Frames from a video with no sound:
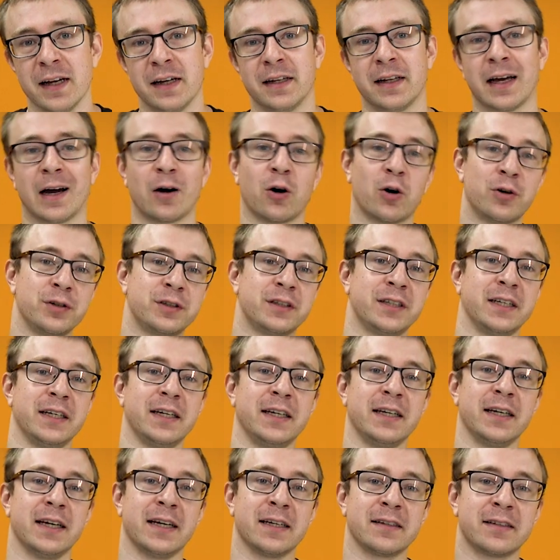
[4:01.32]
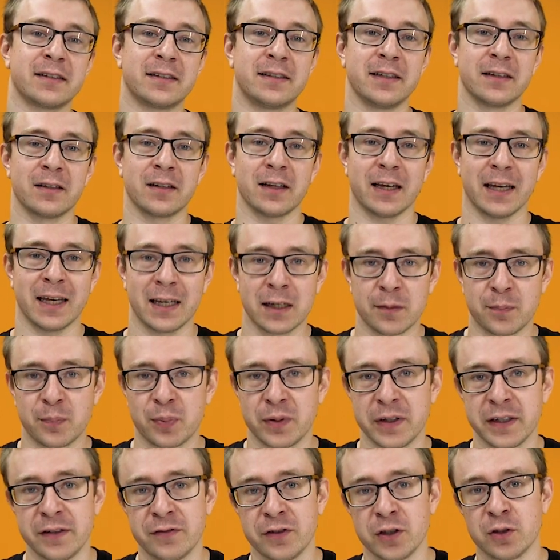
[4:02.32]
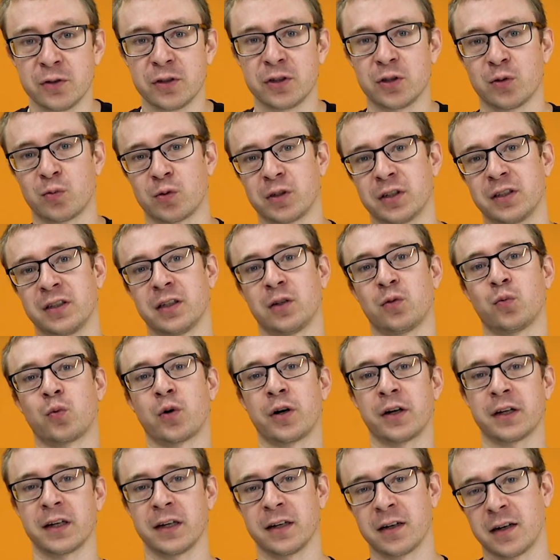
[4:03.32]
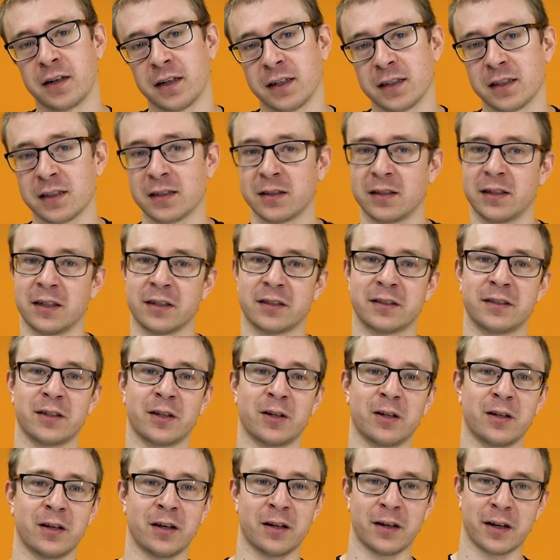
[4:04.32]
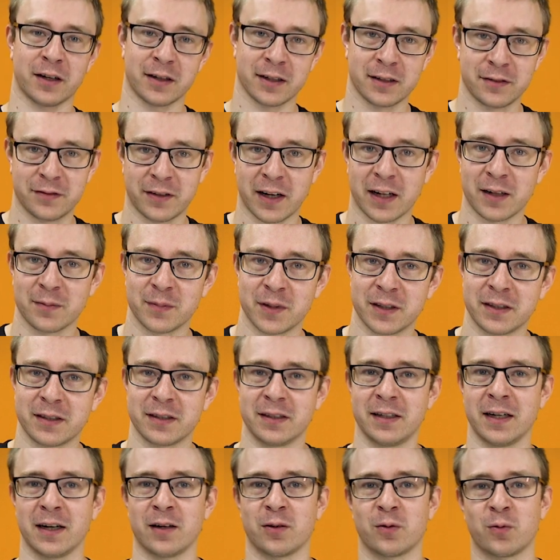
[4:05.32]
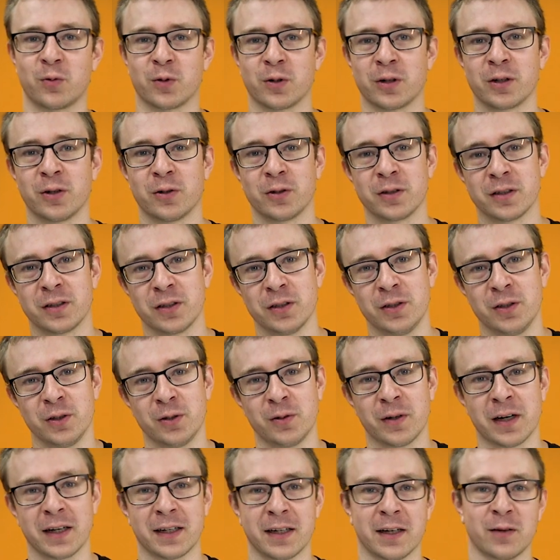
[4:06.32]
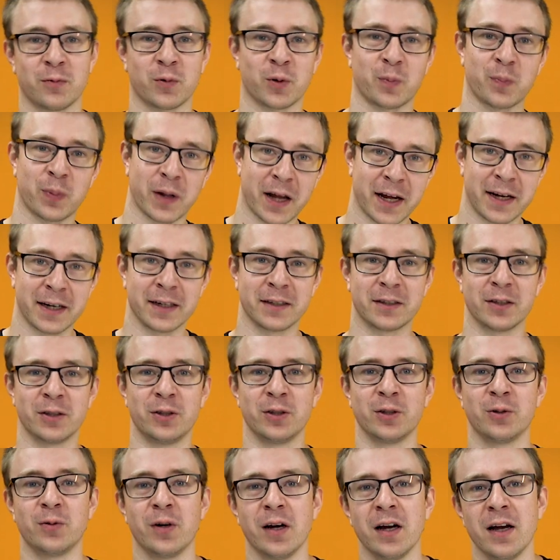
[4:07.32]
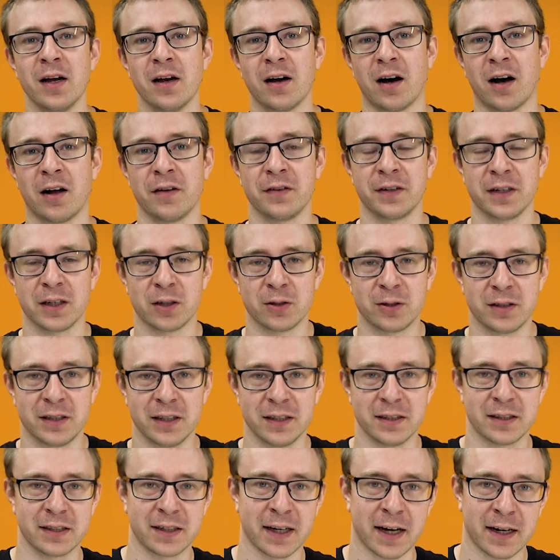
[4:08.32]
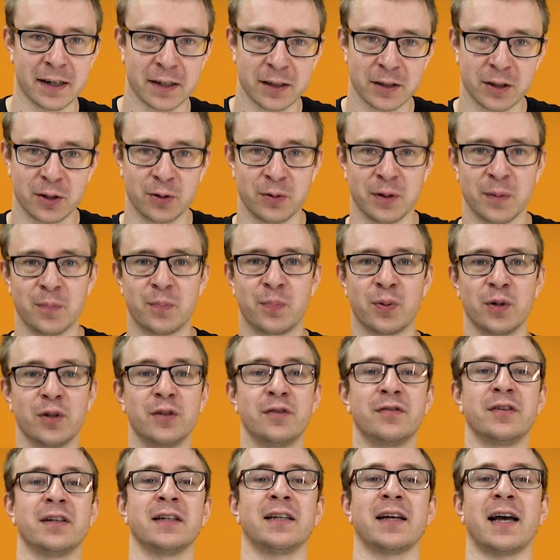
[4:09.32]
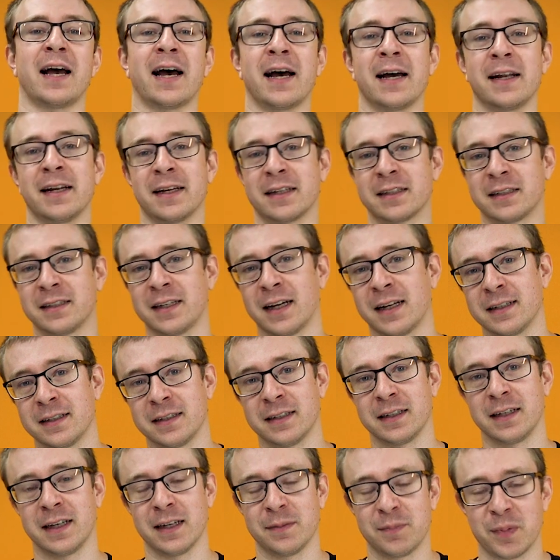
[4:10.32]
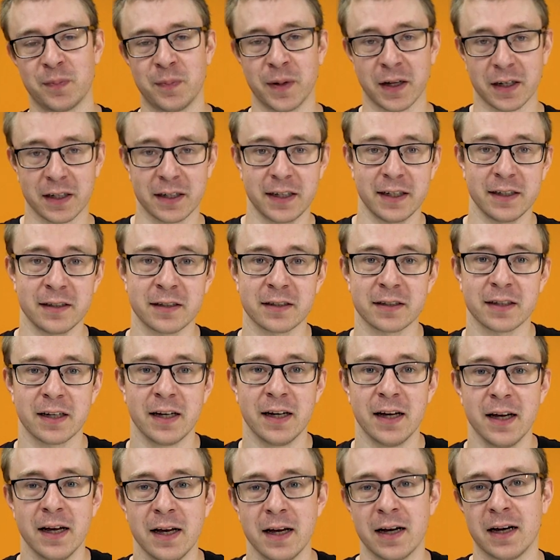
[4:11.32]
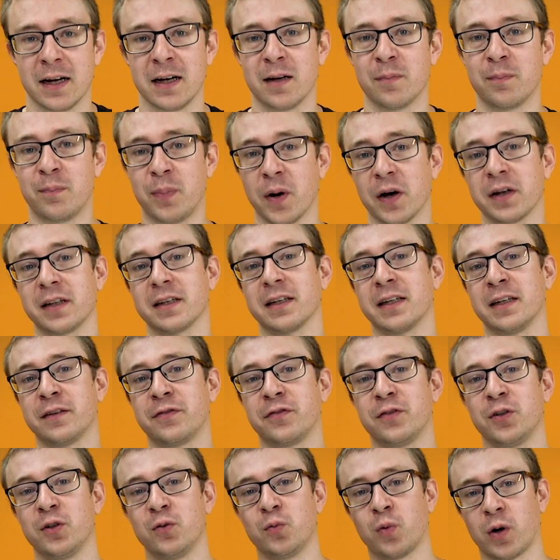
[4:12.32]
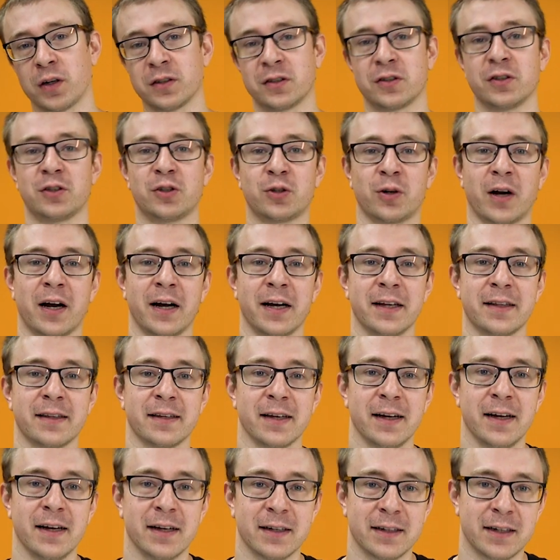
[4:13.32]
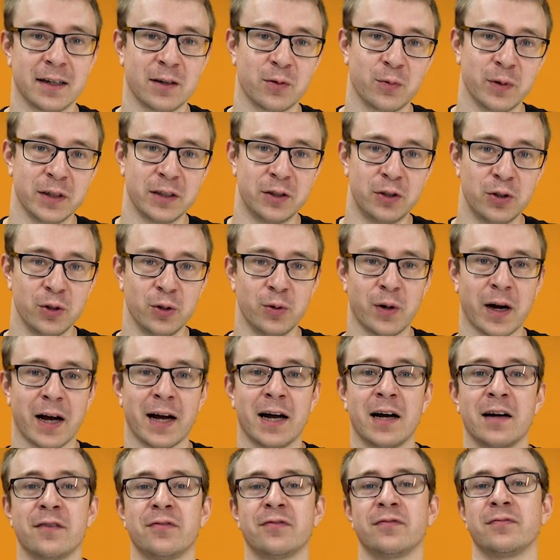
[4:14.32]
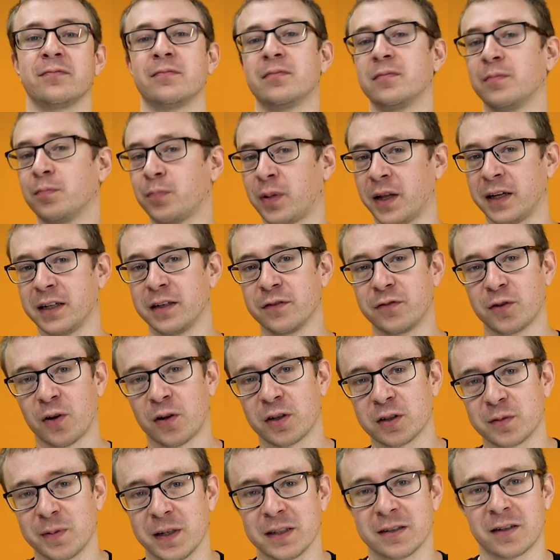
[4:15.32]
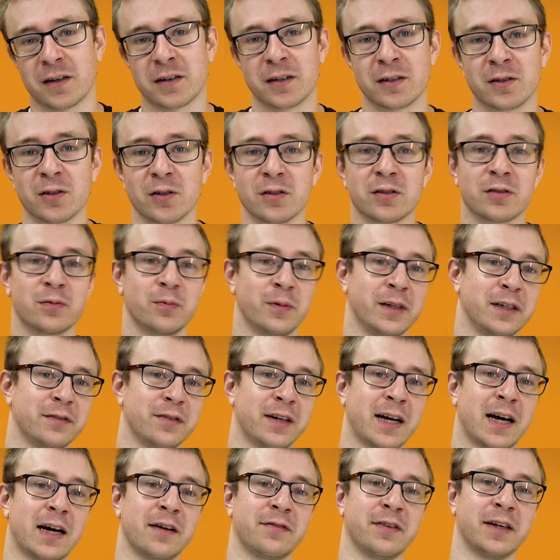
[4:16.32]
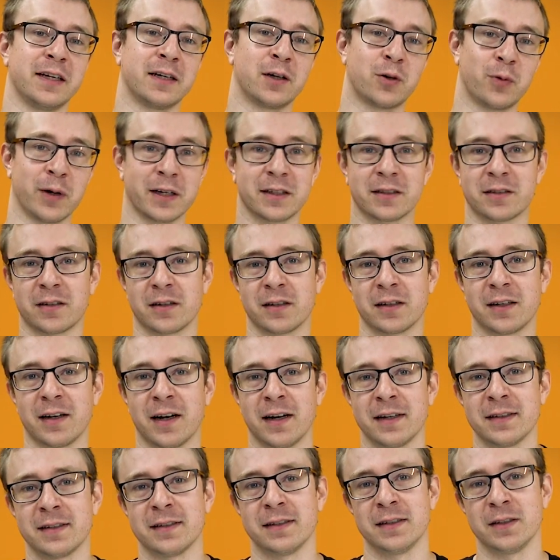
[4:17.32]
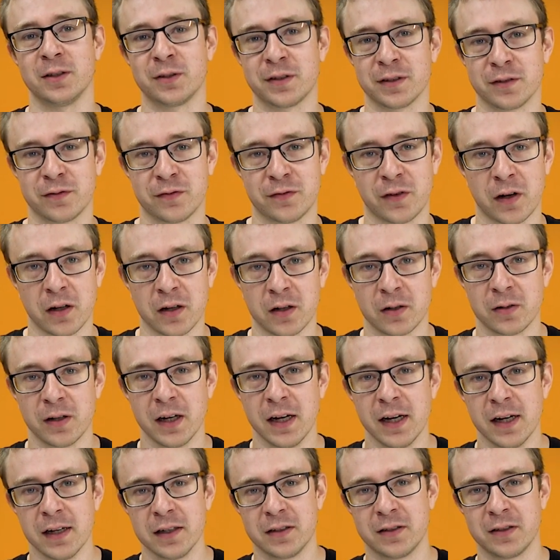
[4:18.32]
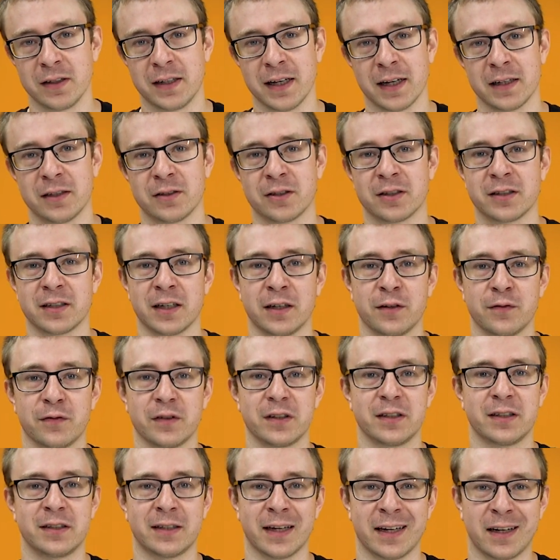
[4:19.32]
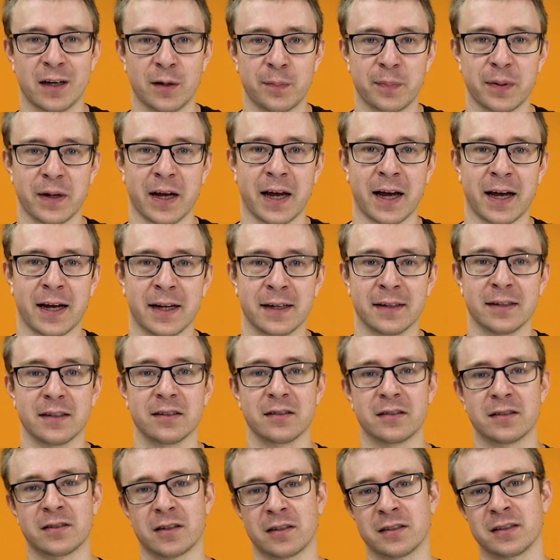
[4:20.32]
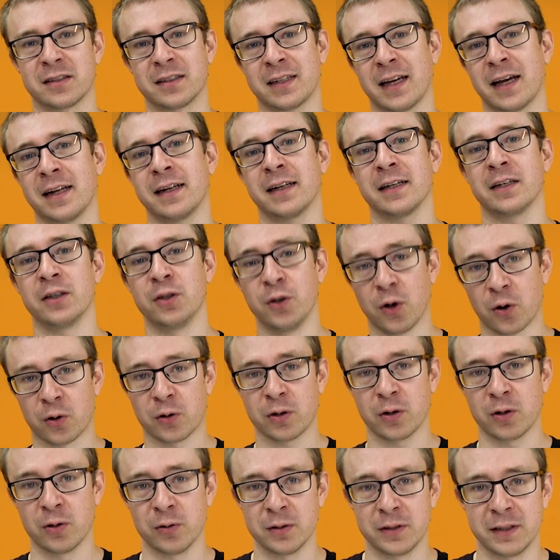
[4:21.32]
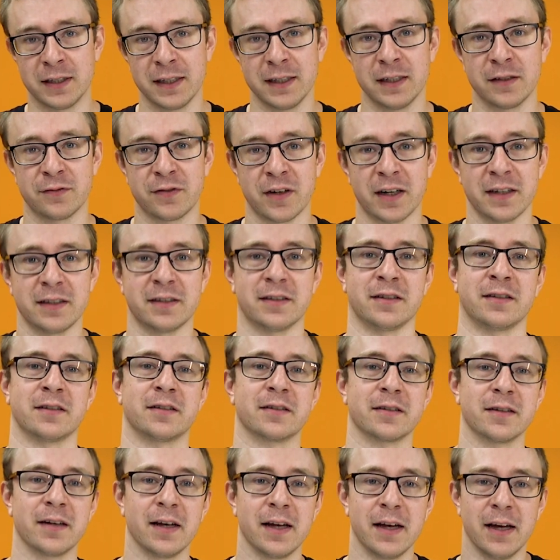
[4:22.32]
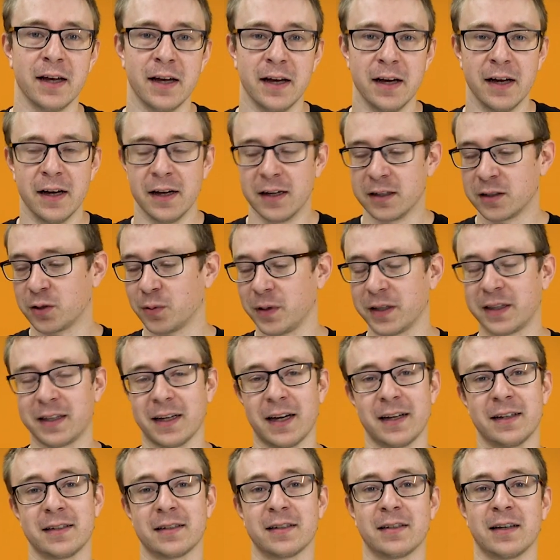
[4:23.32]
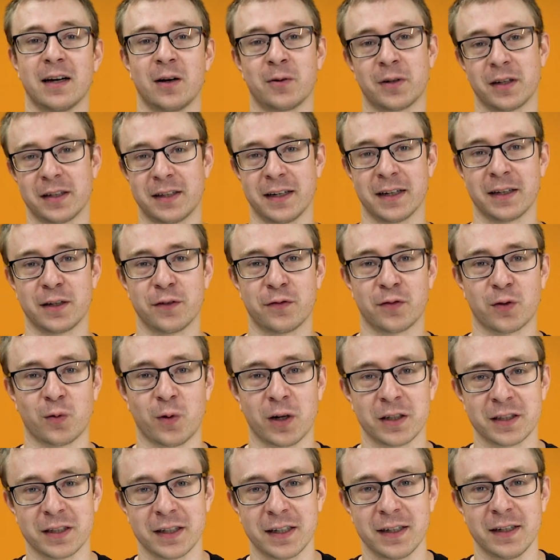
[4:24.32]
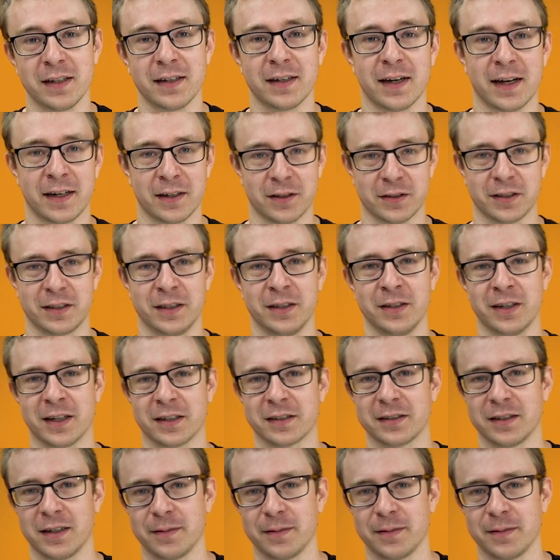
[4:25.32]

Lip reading: Now OT is still in preview, so we're still working on it. There's still a lot of development that we're going to do and that we're planning to do on the OT scanner to improve it and extend the capabilities. But if you want to try it, then we do have plenty of knowledge-based articles. We even have a quick start guide that you can follow to get yourself set up and start scanning your OT devices. So with that, I want to thank you for watching, and I'll see you next